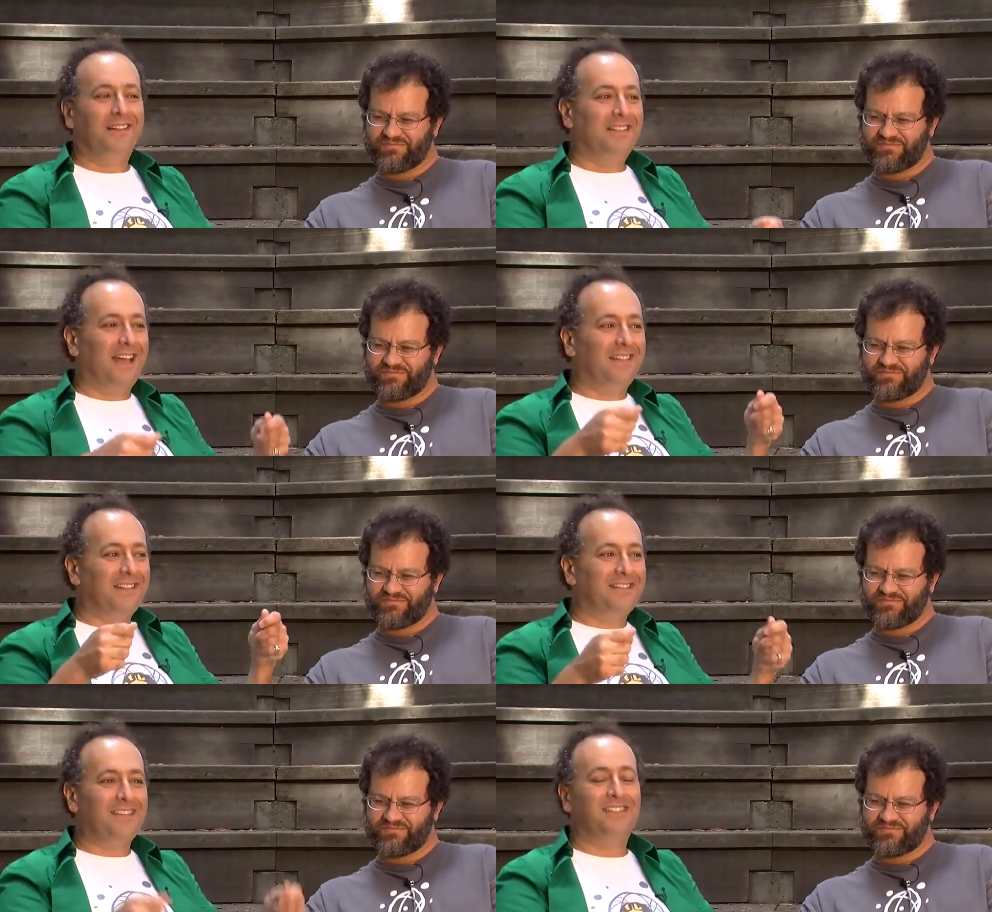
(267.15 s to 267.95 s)
Speaker 1: that
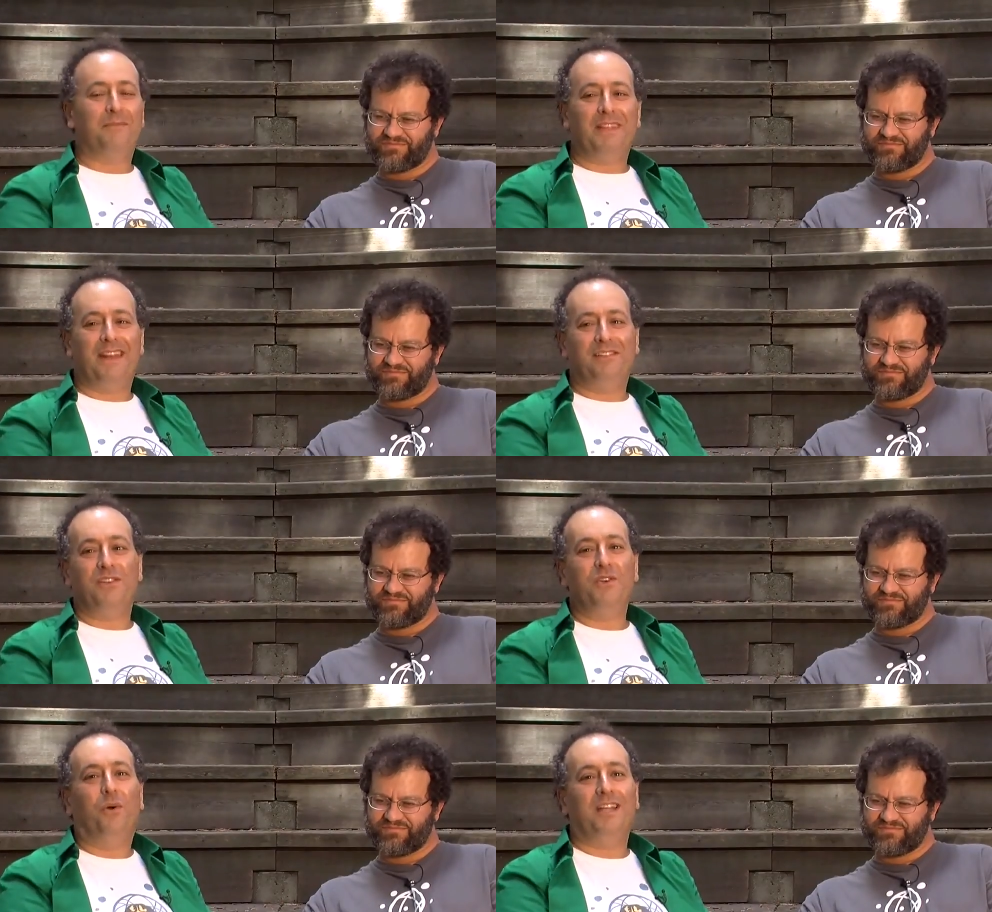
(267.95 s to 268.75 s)
the system that has
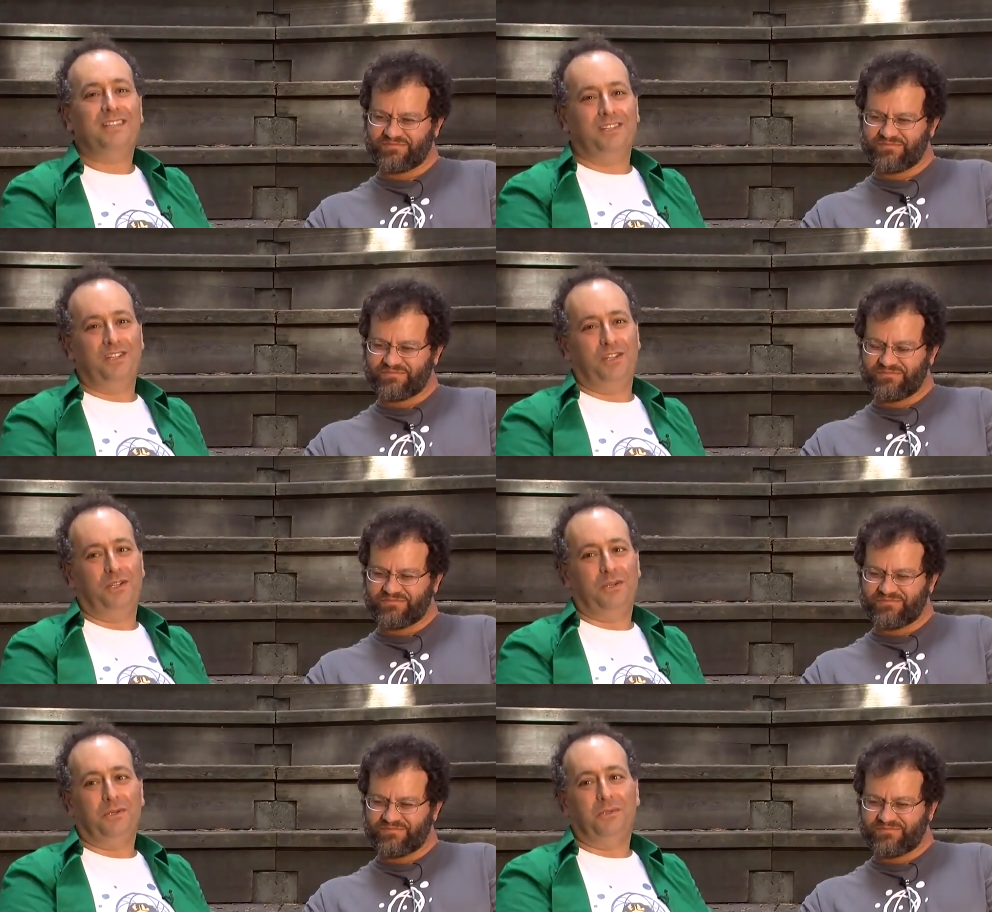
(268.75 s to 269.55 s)
anointed
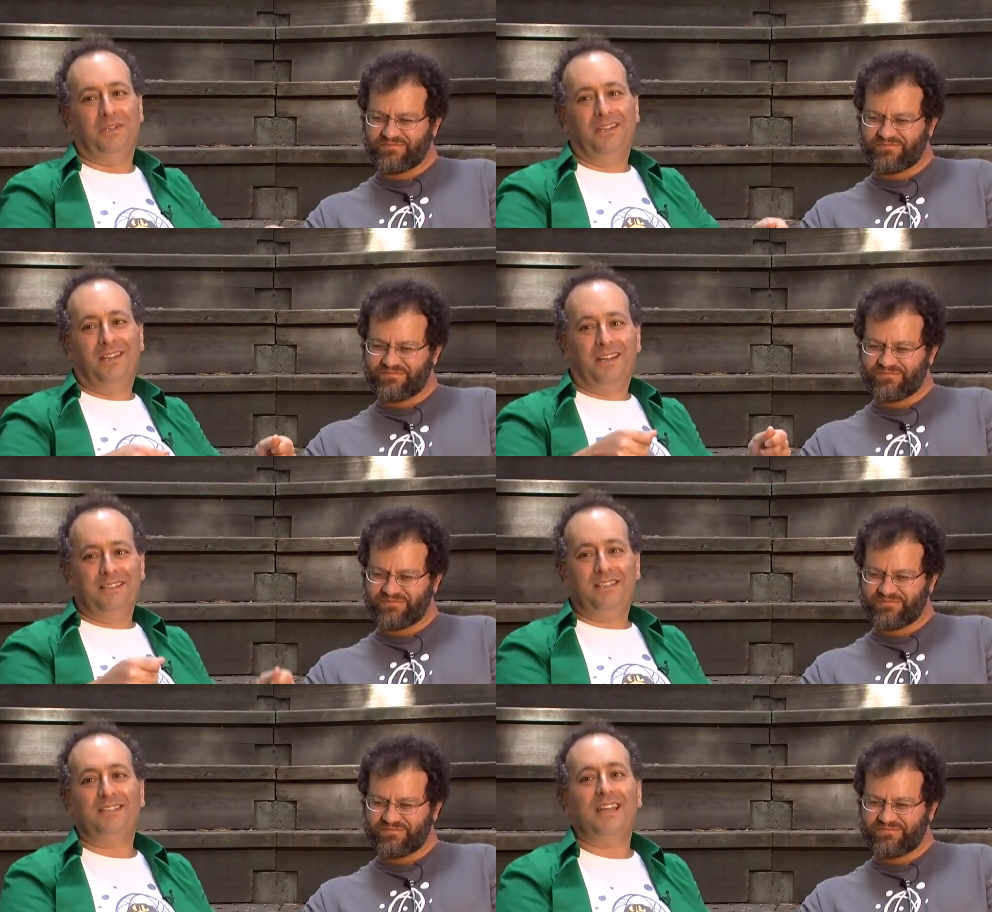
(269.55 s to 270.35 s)
you a
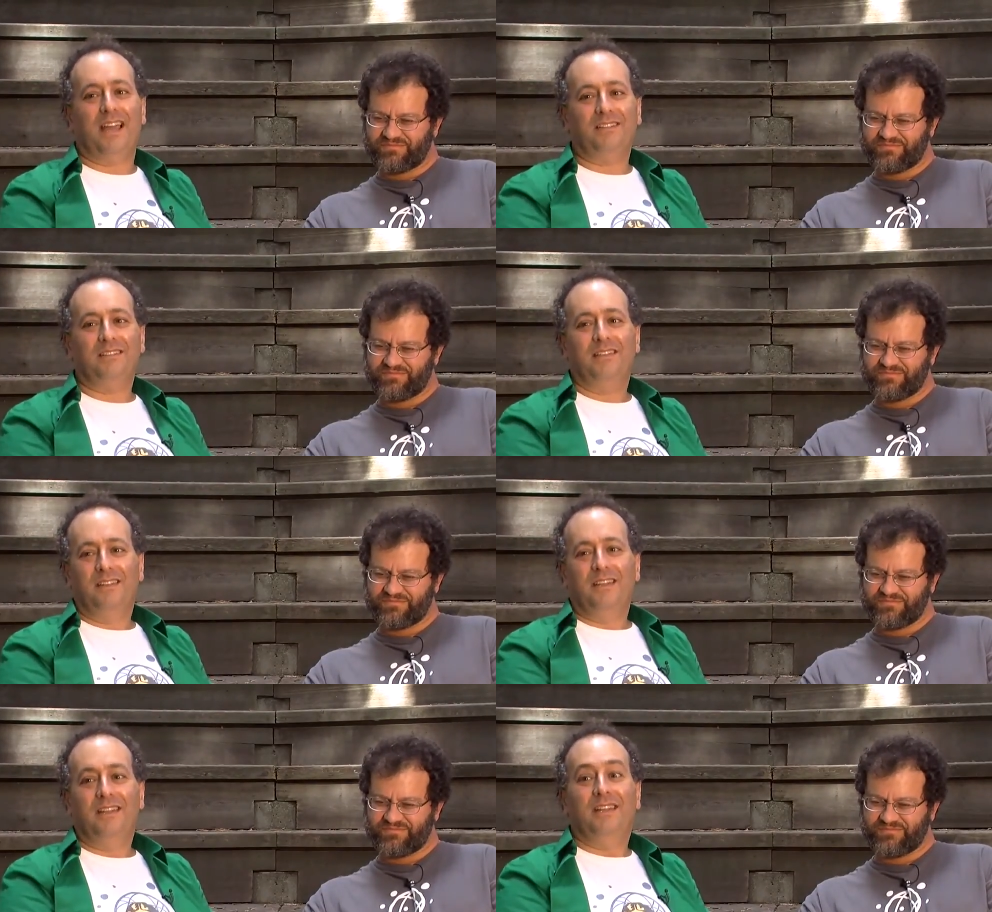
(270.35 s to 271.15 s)
success
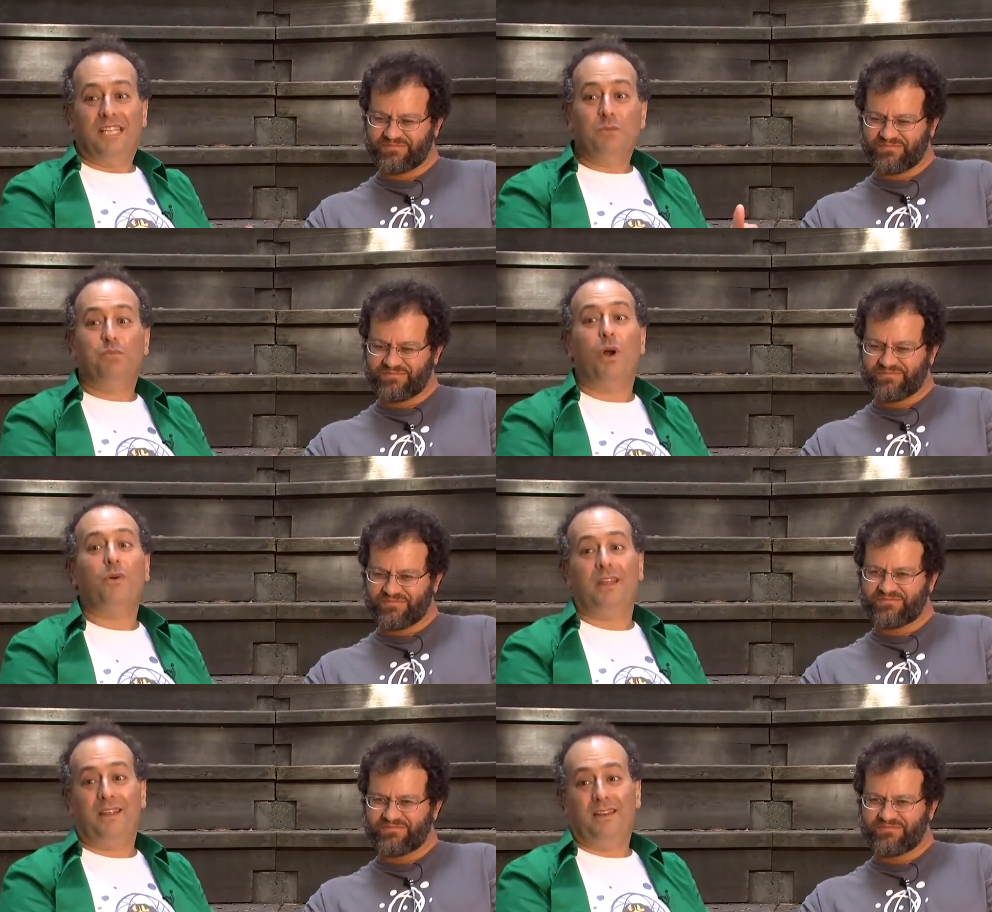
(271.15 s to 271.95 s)
is
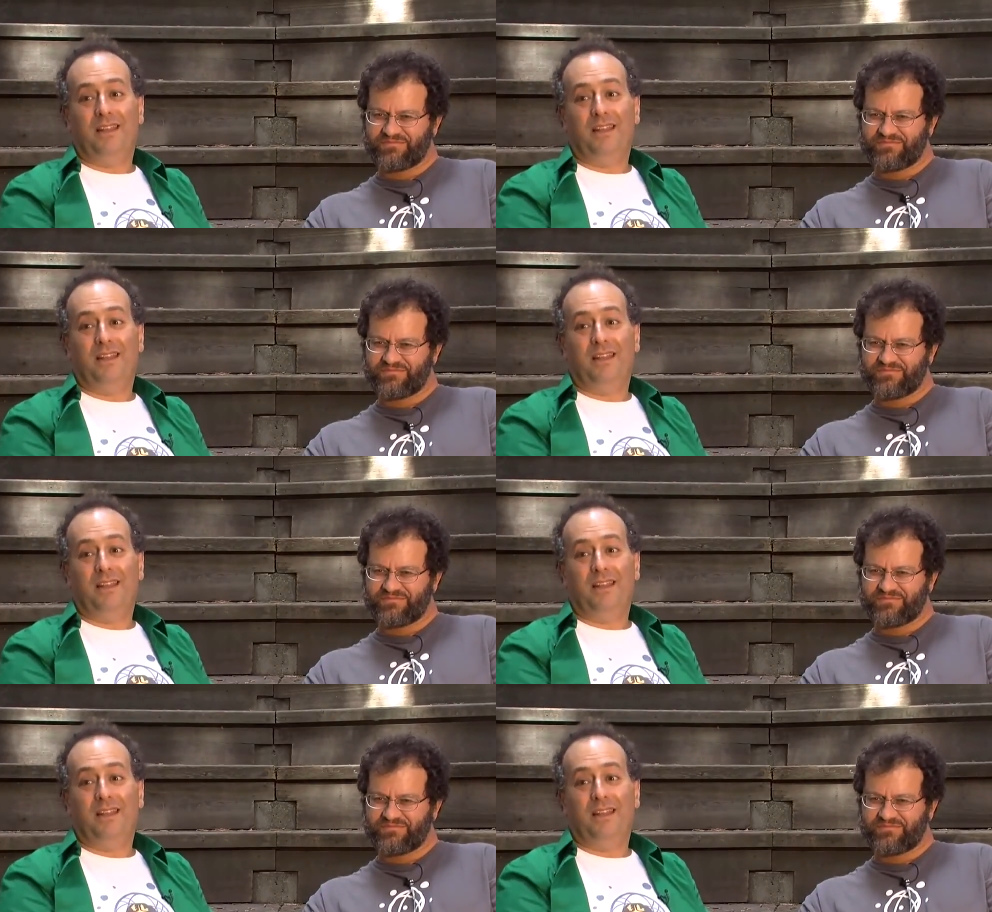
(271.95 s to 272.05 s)
broken.